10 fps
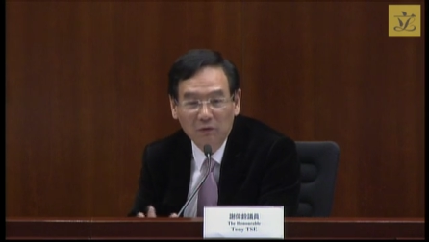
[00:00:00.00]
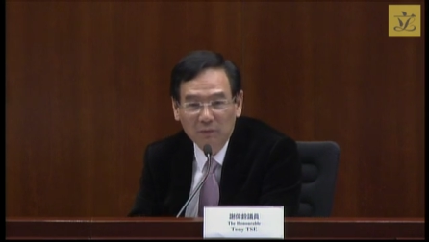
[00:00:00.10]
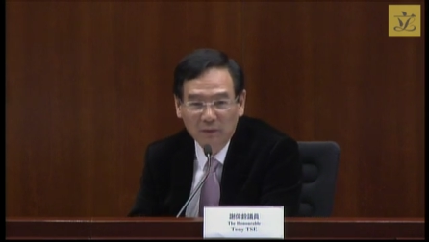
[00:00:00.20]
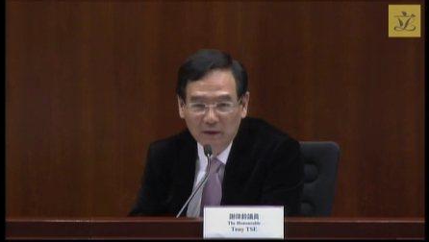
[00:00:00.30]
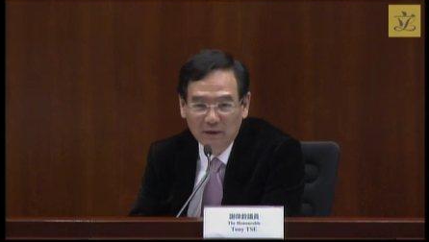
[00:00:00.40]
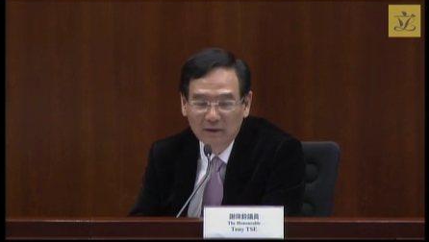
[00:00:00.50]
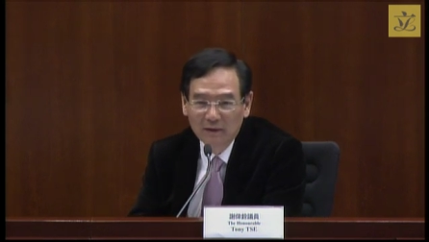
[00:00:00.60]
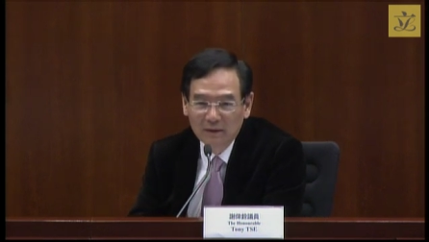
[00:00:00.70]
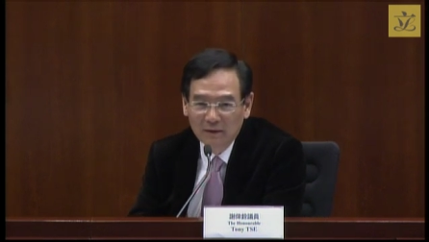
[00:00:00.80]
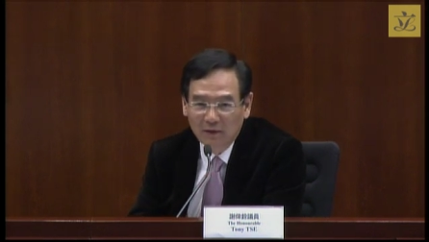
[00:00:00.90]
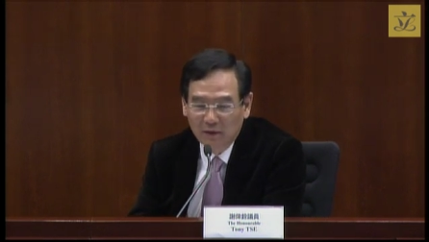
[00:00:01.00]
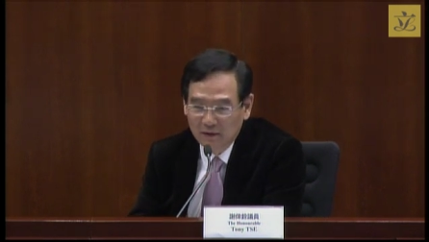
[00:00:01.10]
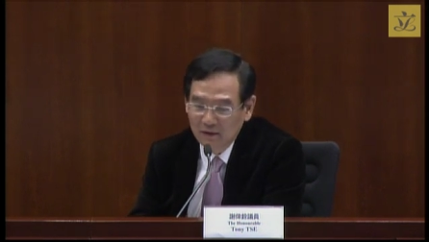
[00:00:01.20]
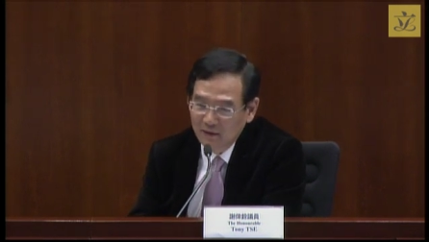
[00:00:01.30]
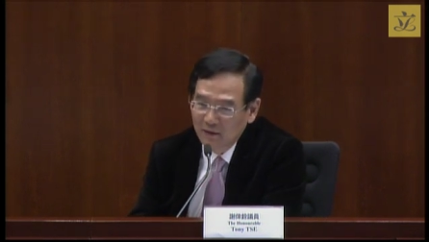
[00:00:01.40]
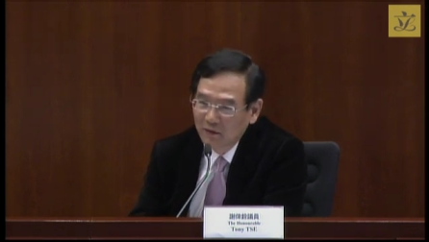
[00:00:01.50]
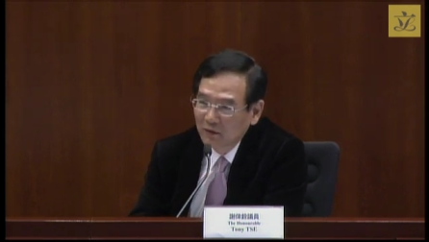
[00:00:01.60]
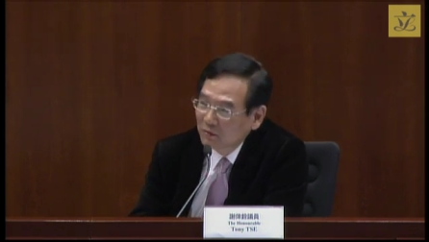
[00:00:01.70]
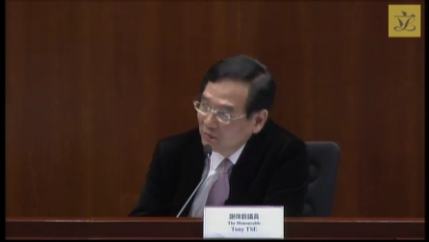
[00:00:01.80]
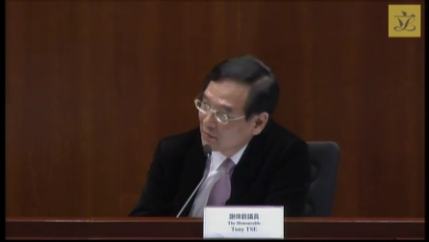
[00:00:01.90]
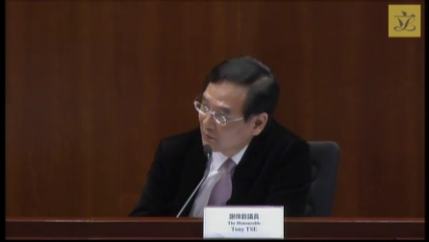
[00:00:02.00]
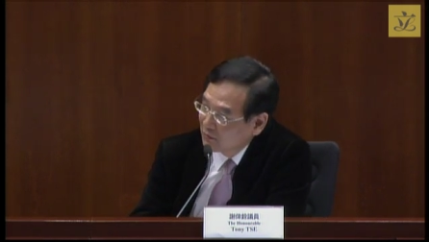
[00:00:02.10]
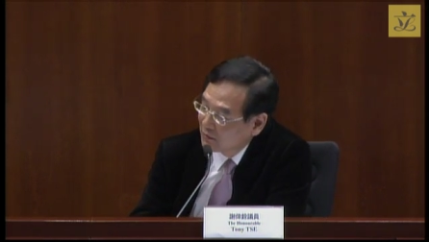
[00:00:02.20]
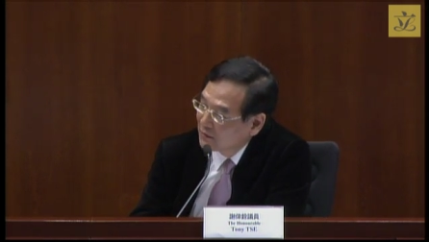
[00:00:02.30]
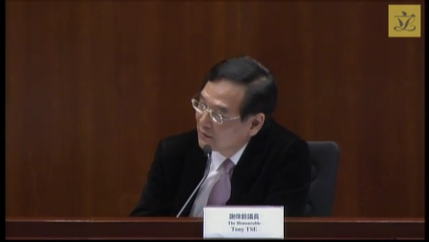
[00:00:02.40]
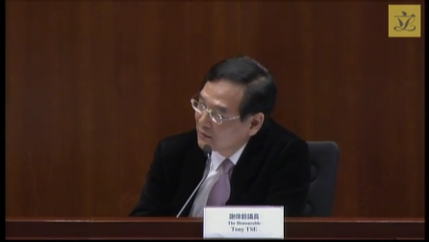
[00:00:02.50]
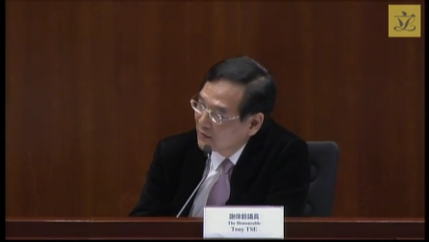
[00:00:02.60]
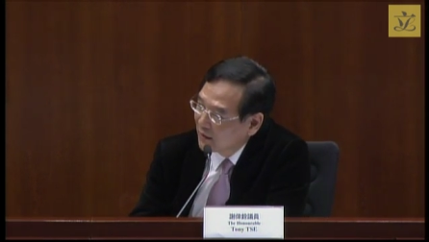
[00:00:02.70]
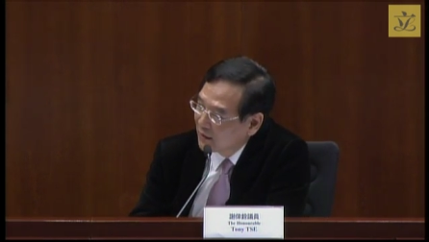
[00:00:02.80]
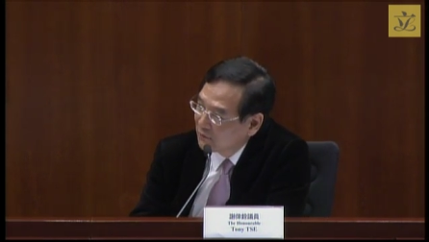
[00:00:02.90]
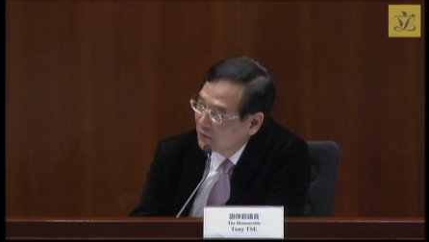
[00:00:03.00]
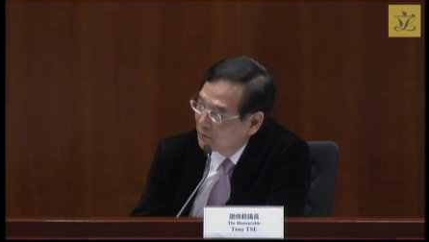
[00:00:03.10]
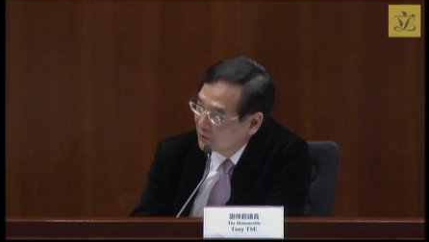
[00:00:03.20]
So the ground floors cannot